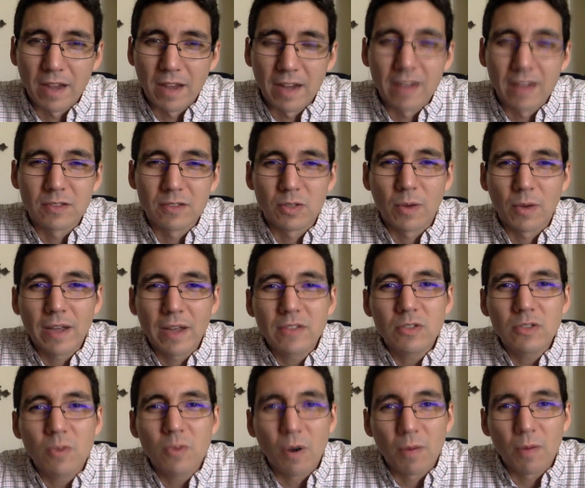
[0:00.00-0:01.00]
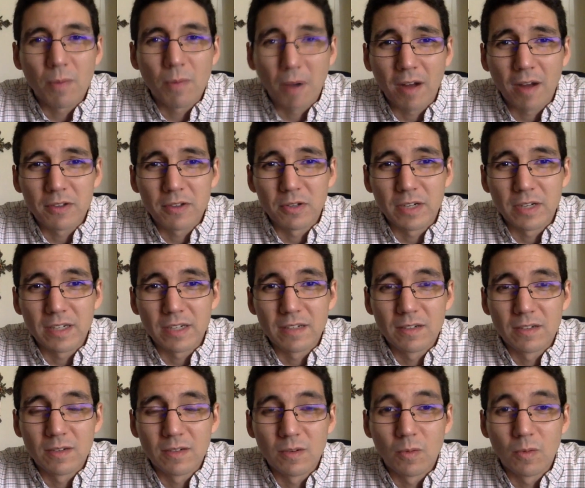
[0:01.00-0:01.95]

And so, as you are pondering